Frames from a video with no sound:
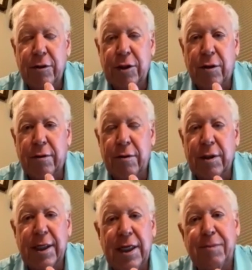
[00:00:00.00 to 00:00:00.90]
shoulders
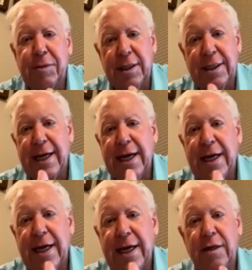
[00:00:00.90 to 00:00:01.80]
and hips in
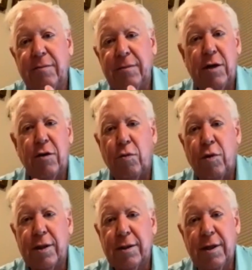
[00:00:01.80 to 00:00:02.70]
tandem. They don't
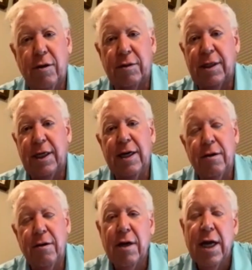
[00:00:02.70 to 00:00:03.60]
work,
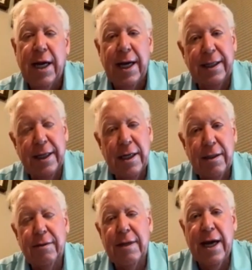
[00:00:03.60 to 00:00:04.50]
together. And then
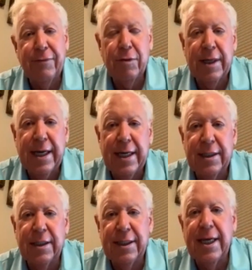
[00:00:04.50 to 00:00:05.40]
after that, I
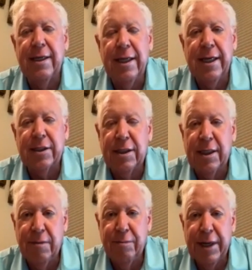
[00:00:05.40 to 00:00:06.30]
did Taking the X to
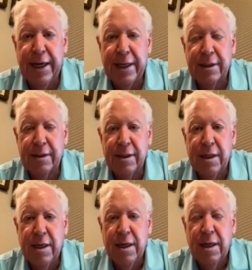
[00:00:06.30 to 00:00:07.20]
Impact.
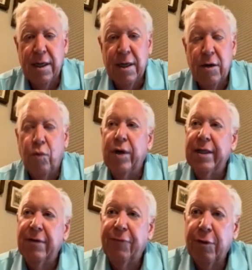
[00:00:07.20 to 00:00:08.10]
Well,
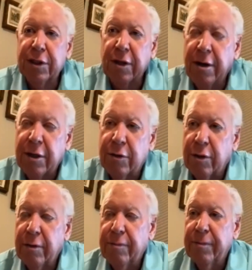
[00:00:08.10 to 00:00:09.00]
that first article